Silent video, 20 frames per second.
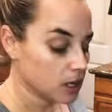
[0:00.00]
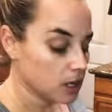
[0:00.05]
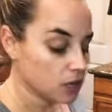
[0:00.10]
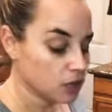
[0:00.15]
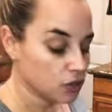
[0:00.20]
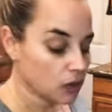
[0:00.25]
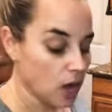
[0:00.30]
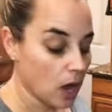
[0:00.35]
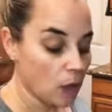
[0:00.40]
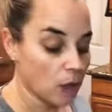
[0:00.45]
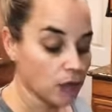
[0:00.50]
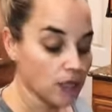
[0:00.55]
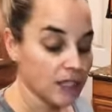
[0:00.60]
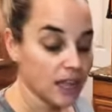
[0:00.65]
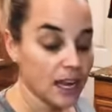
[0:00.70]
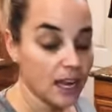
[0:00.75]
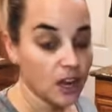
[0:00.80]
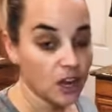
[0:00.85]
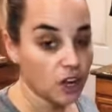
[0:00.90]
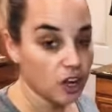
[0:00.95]
So I would
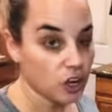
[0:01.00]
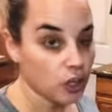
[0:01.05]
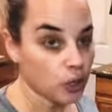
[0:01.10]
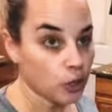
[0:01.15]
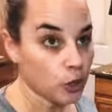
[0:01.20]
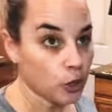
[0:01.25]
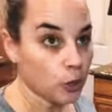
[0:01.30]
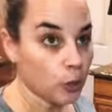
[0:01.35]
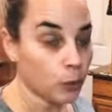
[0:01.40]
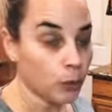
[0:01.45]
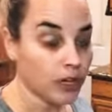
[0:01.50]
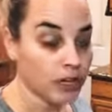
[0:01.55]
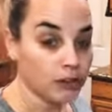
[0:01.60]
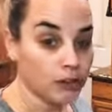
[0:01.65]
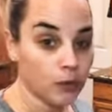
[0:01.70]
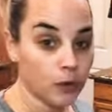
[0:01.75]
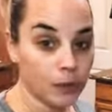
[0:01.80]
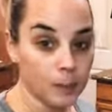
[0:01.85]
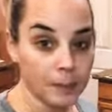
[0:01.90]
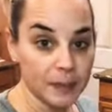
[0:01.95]
say a good 3 to
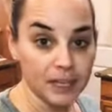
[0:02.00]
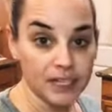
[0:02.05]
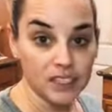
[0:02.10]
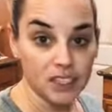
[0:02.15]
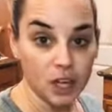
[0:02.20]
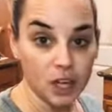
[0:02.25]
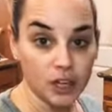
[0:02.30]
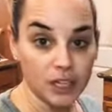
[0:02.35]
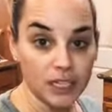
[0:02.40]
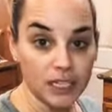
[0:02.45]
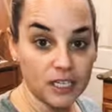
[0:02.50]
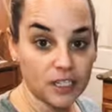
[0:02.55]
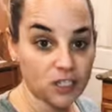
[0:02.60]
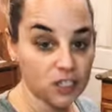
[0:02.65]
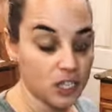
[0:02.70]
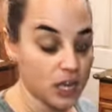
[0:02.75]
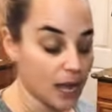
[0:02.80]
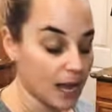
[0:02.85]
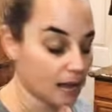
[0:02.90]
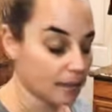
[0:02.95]
4 minutes on each
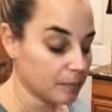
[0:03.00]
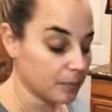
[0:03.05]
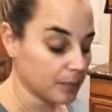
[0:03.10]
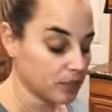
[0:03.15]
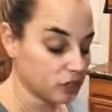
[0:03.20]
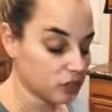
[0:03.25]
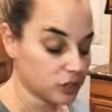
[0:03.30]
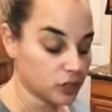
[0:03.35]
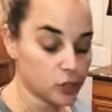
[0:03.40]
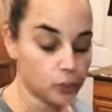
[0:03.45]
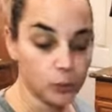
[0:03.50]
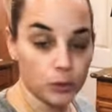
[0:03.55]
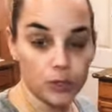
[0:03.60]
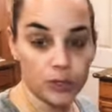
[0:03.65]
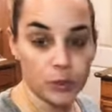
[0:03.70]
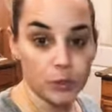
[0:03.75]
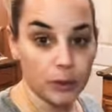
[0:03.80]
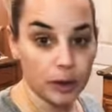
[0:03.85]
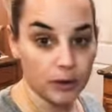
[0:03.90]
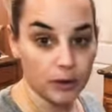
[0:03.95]
side. Make sure it's really
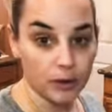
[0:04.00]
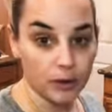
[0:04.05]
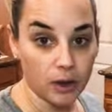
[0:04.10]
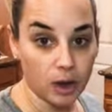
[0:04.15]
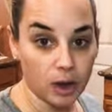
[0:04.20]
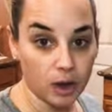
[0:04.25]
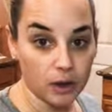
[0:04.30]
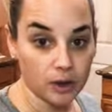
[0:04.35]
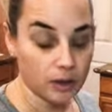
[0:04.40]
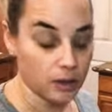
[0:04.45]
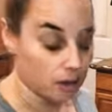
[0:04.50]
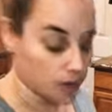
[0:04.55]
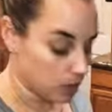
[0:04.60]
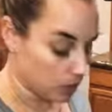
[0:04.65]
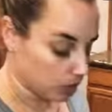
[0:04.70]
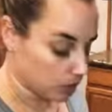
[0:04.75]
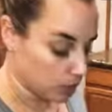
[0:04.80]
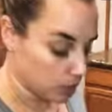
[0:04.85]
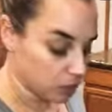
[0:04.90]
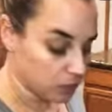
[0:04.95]
brown on
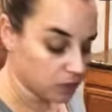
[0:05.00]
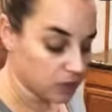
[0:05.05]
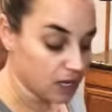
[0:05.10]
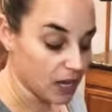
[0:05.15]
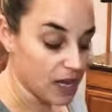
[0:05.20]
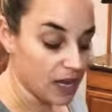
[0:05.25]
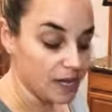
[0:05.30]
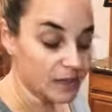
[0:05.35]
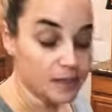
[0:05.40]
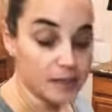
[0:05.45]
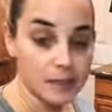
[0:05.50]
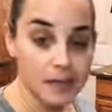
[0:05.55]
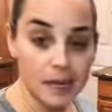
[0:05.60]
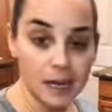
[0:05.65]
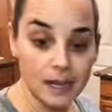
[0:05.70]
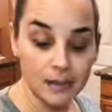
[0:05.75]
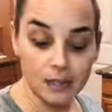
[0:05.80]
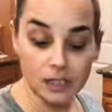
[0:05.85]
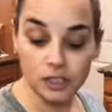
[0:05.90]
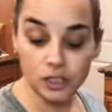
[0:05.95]
both sides,
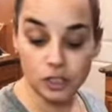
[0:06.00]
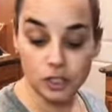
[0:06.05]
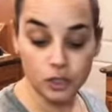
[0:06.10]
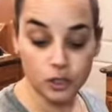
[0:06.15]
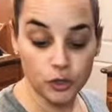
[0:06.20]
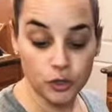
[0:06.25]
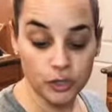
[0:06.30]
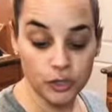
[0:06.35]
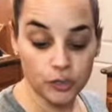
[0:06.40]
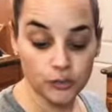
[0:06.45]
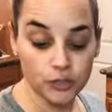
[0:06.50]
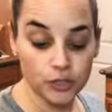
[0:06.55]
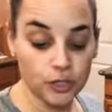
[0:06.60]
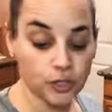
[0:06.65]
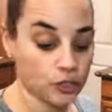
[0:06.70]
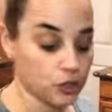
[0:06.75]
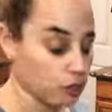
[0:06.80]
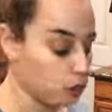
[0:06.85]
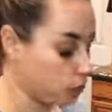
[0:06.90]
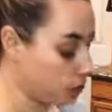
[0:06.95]
and then just transfer it
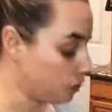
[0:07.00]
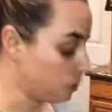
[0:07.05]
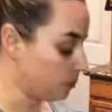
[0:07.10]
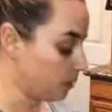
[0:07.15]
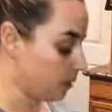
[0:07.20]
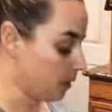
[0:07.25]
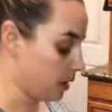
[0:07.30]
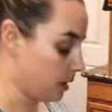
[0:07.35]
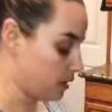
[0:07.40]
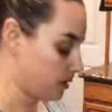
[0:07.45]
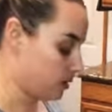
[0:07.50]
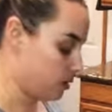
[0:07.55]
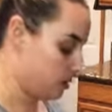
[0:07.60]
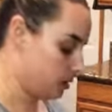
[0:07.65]
to your pot.